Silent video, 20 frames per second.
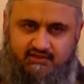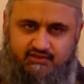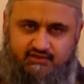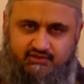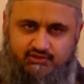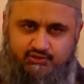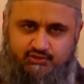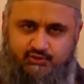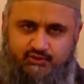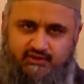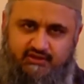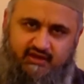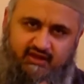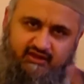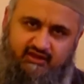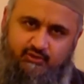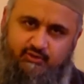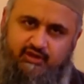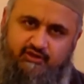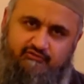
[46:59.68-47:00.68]
Do it the
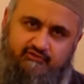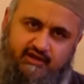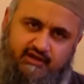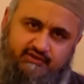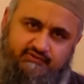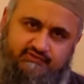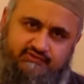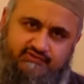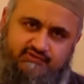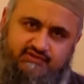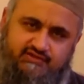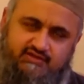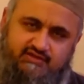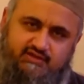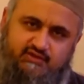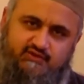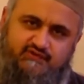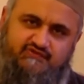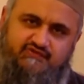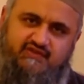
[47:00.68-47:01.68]
other way around.
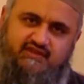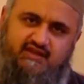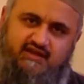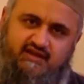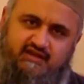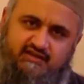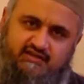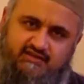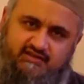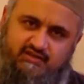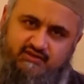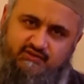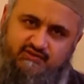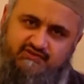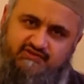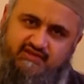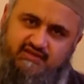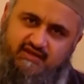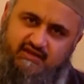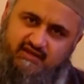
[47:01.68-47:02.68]
Use the, use
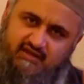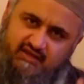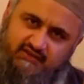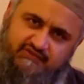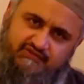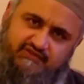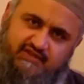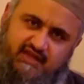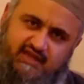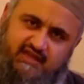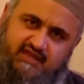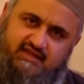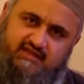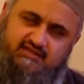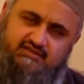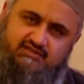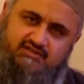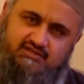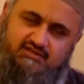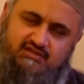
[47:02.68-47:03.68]
the Earth's age